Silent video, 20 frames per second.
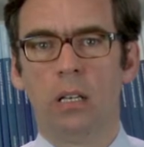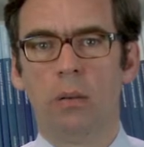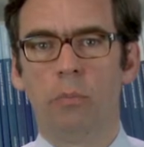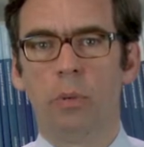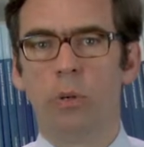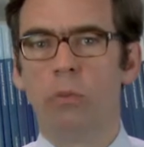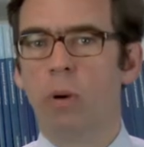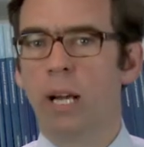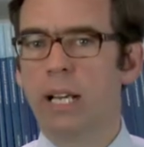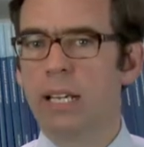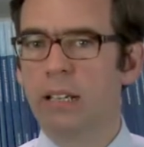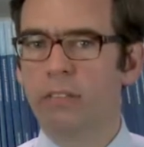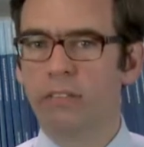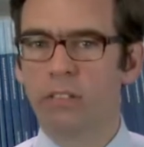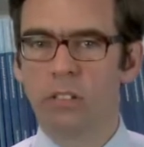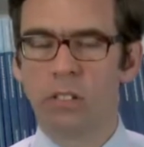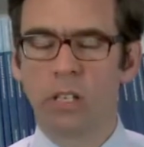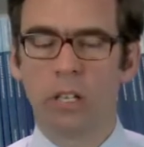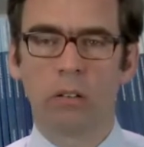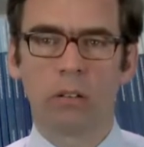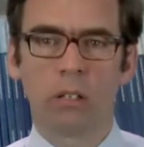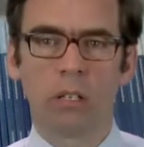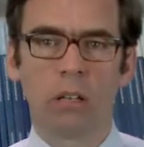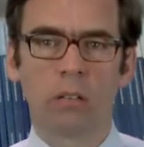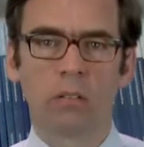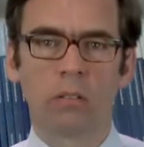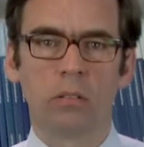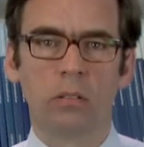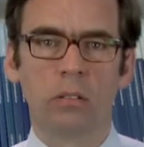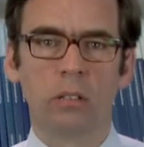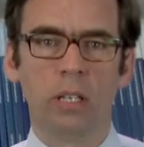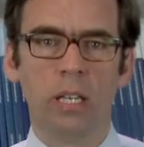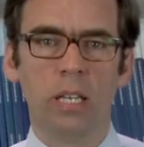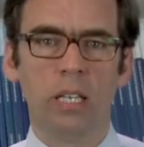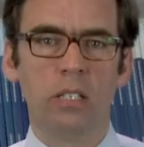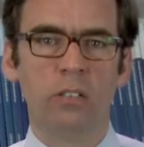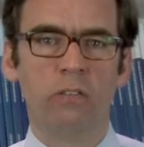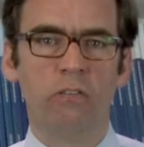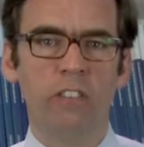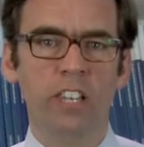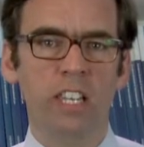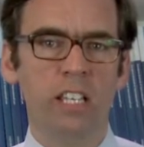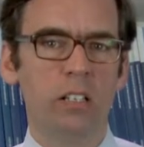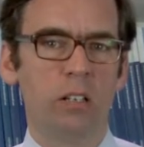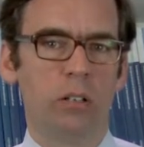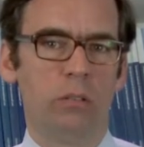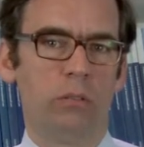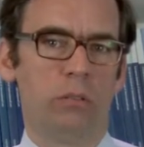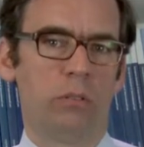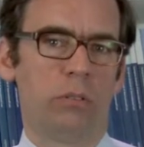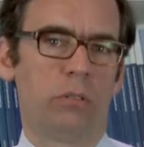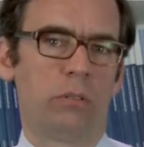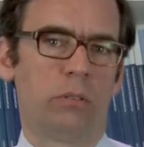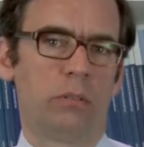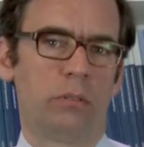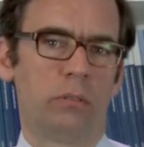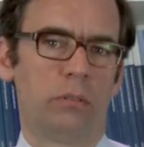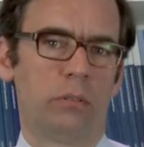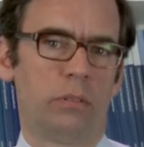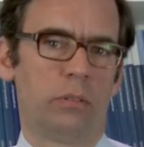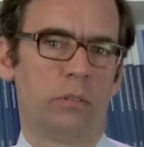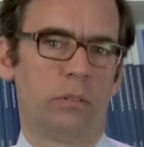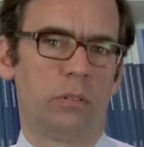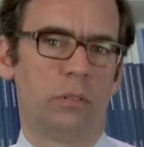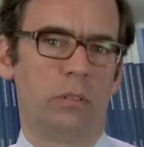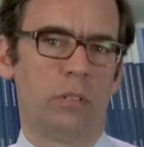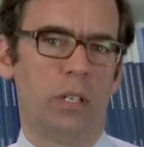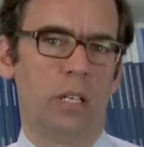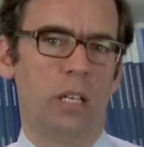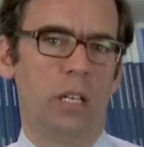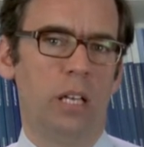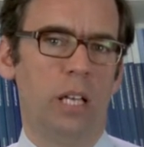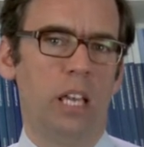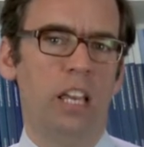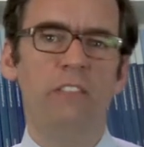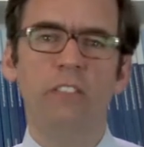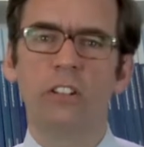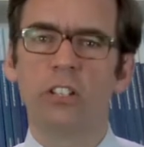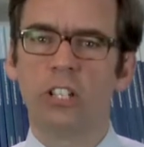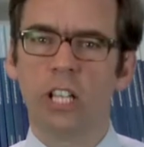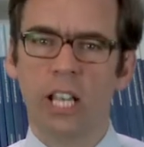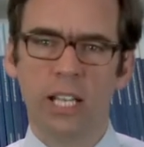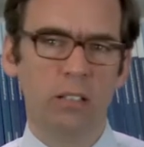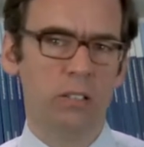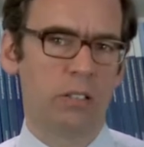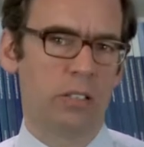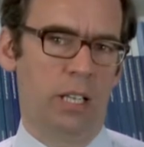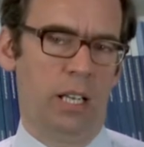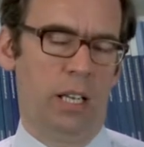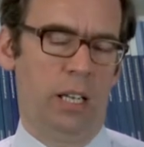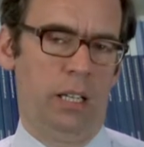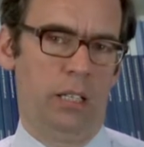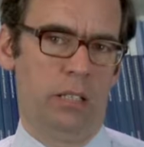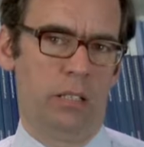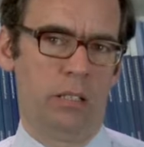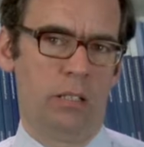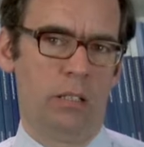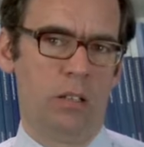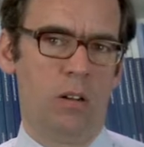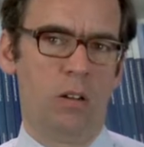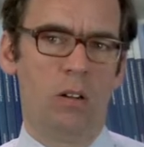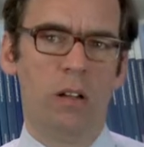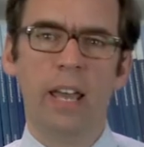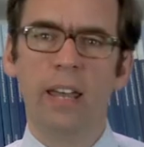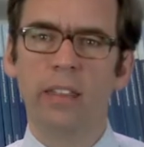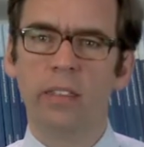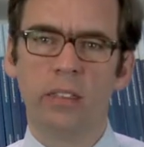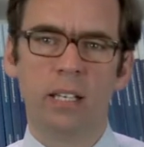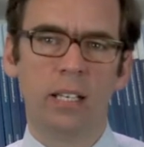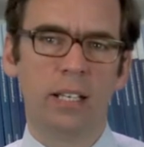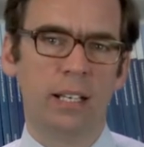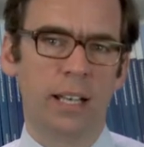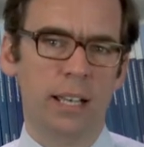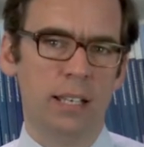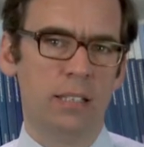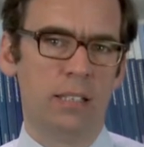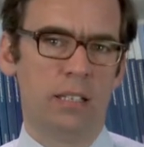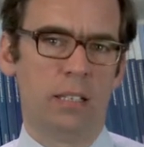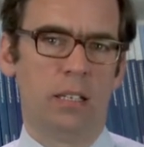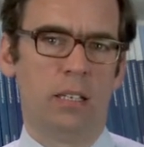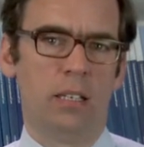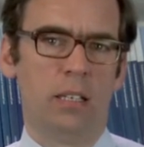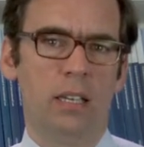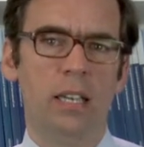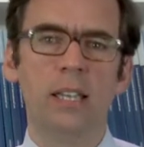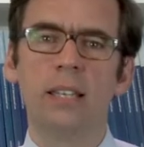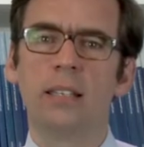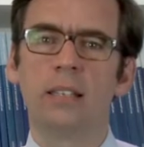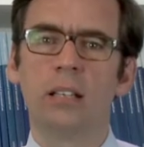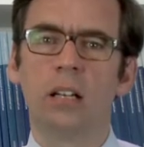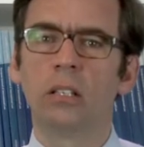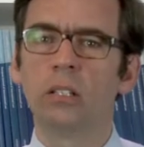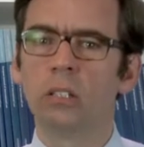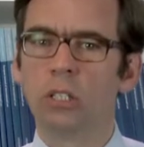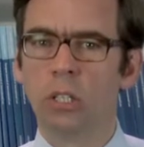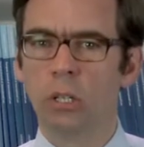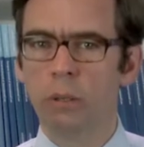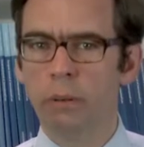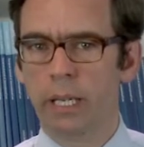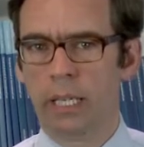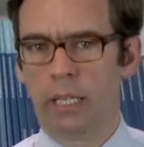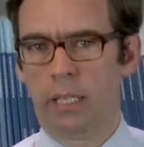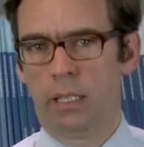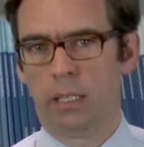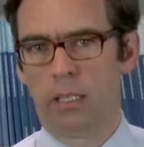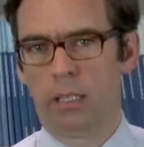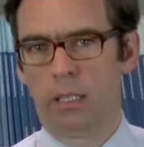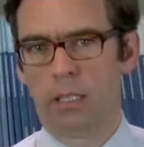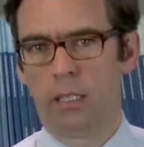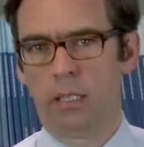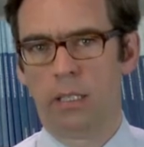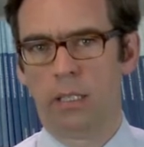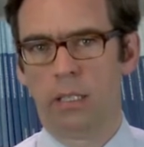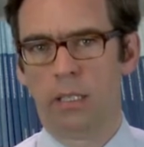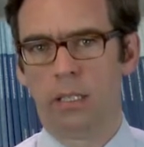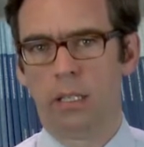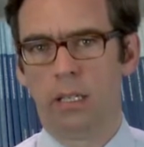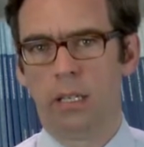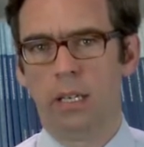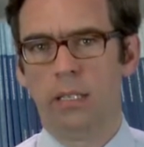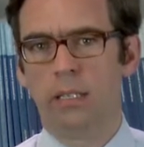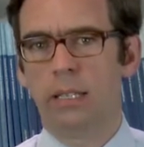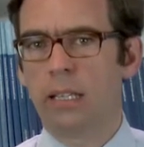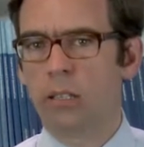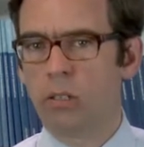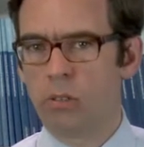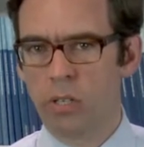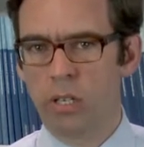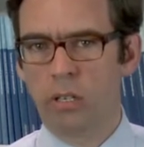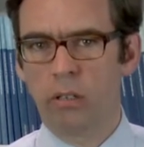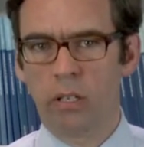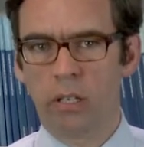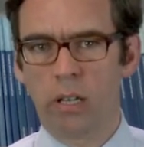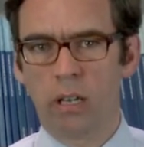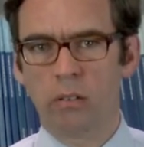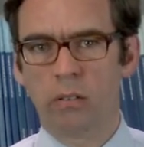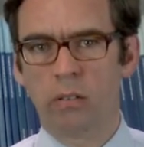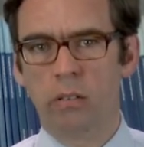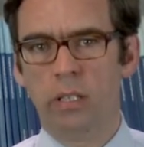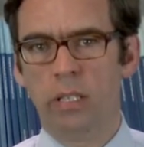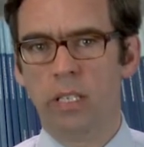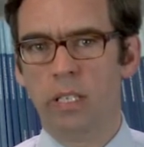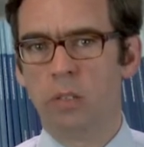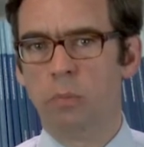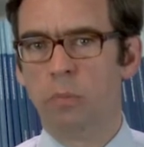But what if the Security Council is vetoed? If a genocide or ethnic cleansing is ongoing, that the Security Council is